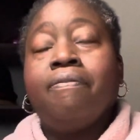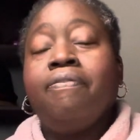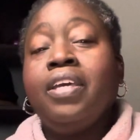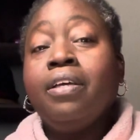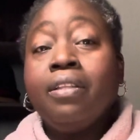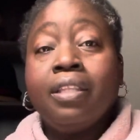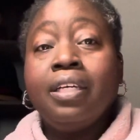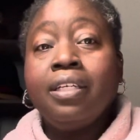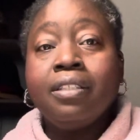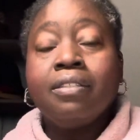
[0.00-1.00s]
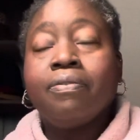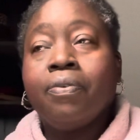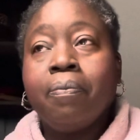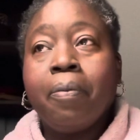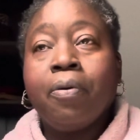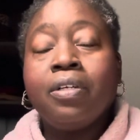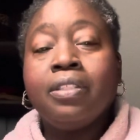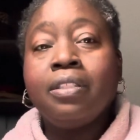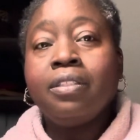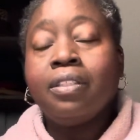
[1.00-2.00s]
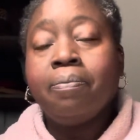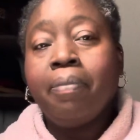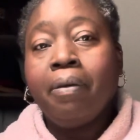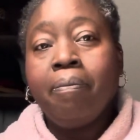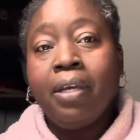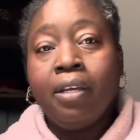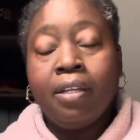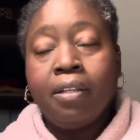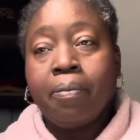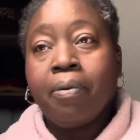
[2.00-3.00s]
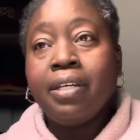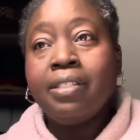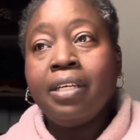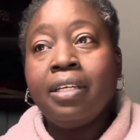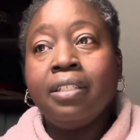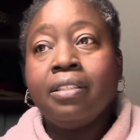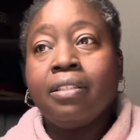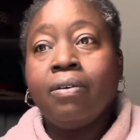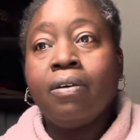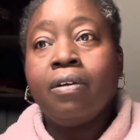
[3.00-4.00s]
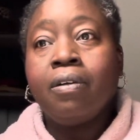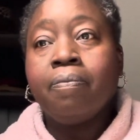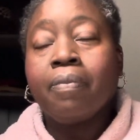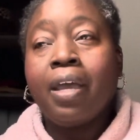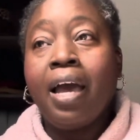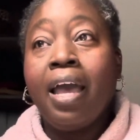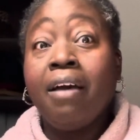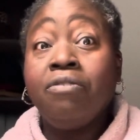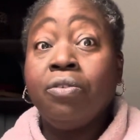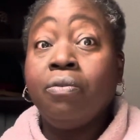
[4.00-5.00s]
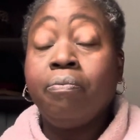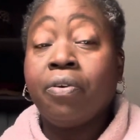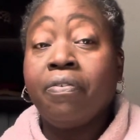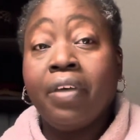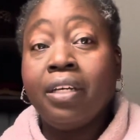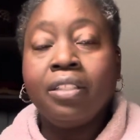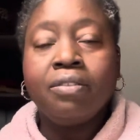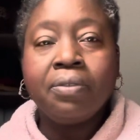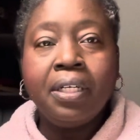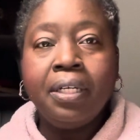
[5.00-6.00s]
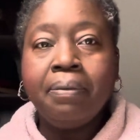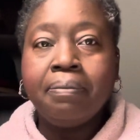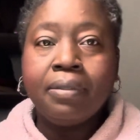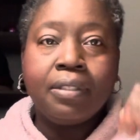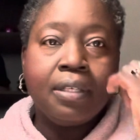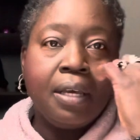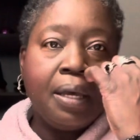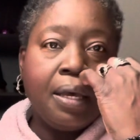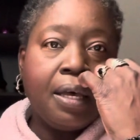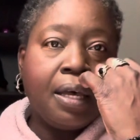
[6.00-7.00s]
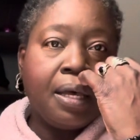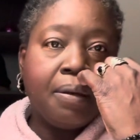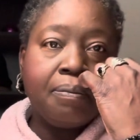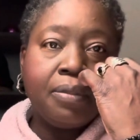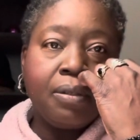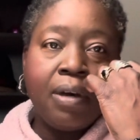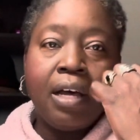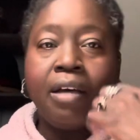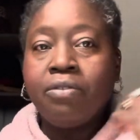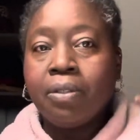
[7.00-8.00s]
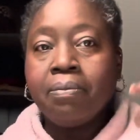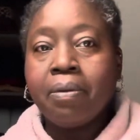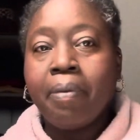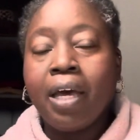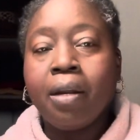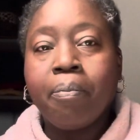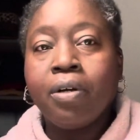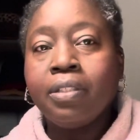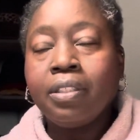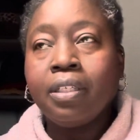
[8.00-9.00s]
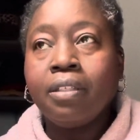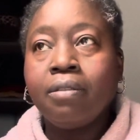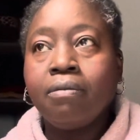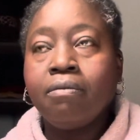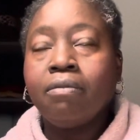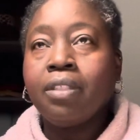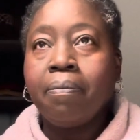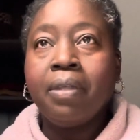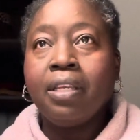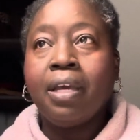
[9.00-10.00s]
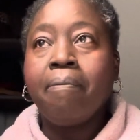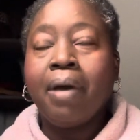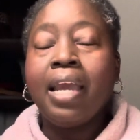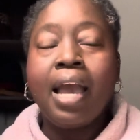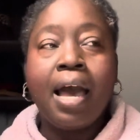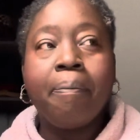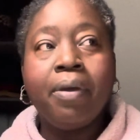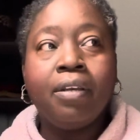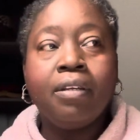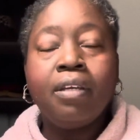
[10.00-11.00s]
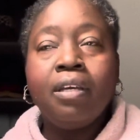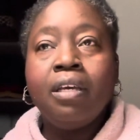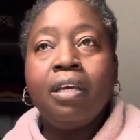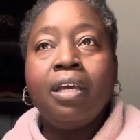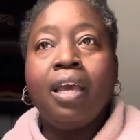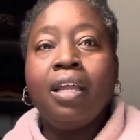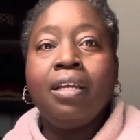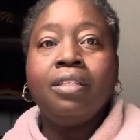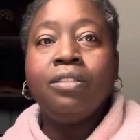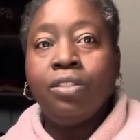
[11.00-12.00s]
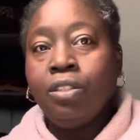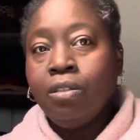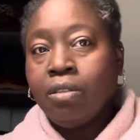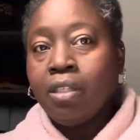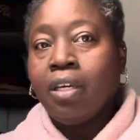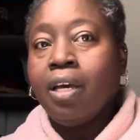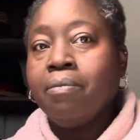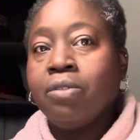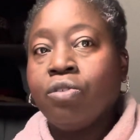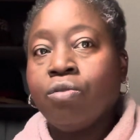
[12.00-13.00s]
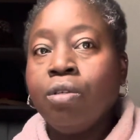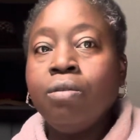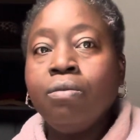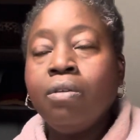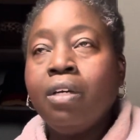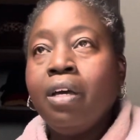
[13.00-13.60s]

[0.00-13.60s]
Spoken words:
feel things from a person just being in their presence. I have prophetic dreams. So I'll have dreams about a person and something that might happen, and it usually comes true.